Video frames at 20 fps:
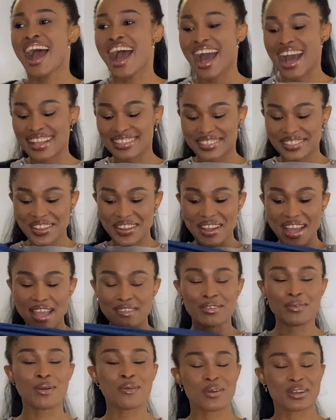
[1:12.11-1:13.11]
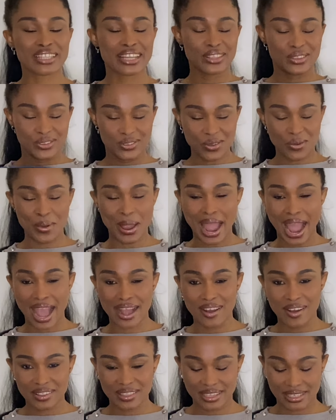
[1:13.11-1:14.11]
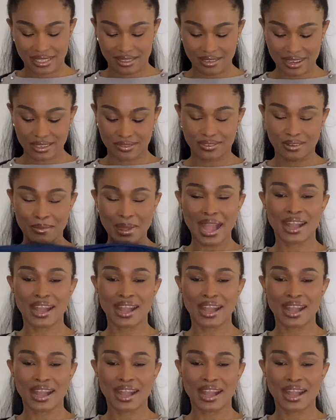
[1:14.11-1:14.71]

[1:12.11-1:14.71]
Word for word: Uh, so everyone wanted to know where I got this dress from.